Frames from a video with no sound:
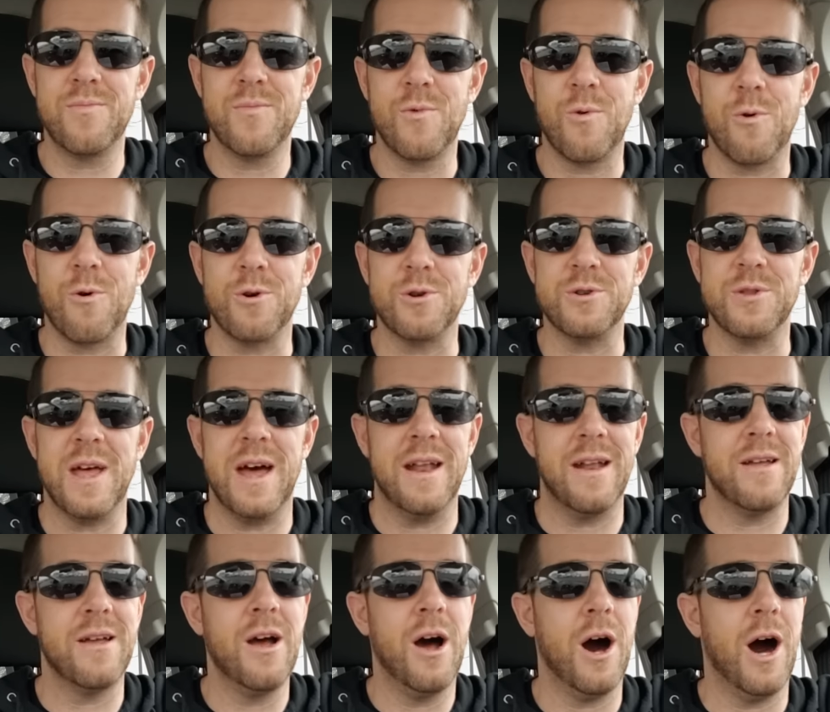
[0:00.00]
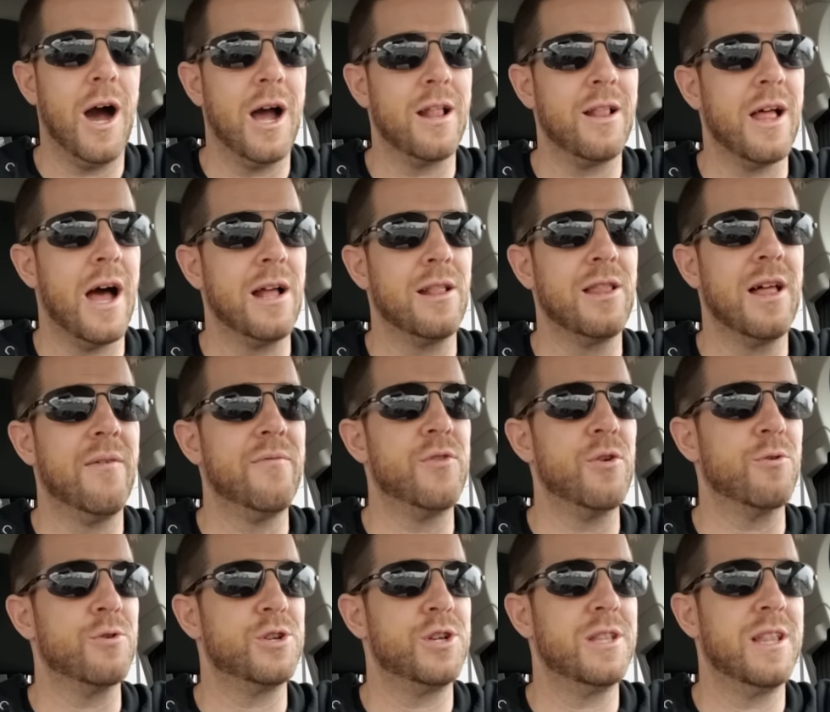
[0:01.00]
or that I loved
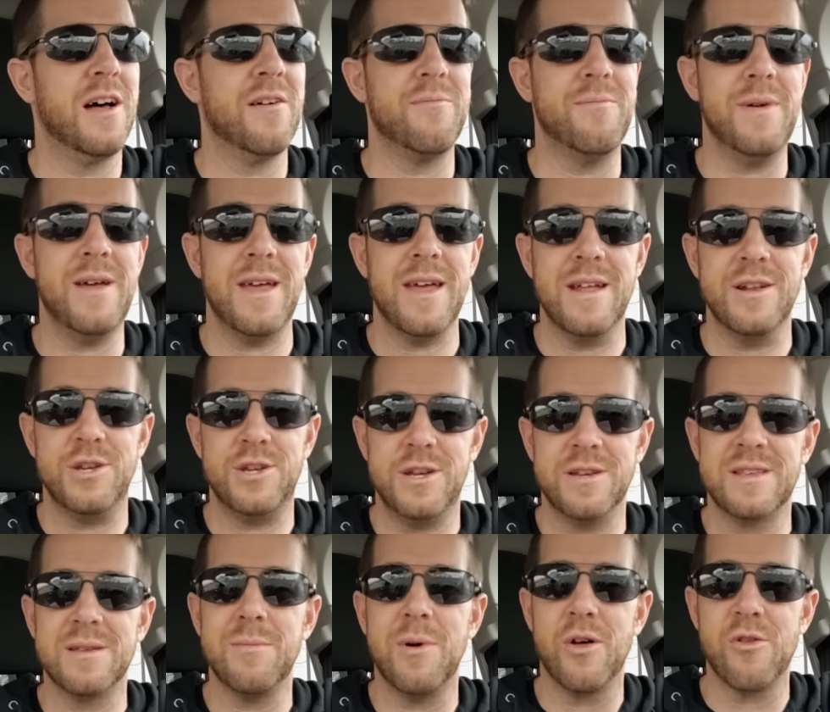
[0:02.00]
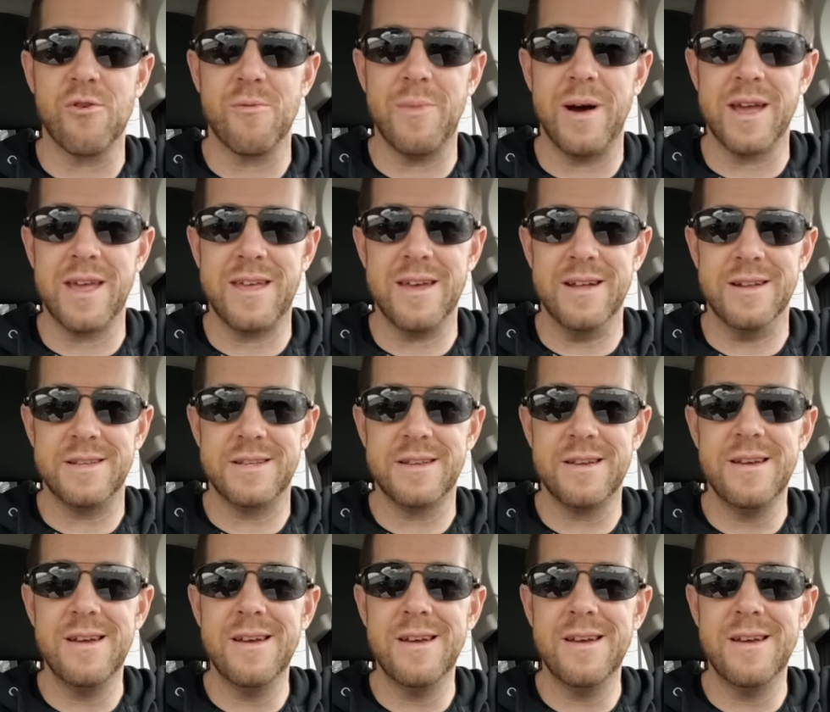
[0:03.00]
her and she loved me and she is the mother of my kids.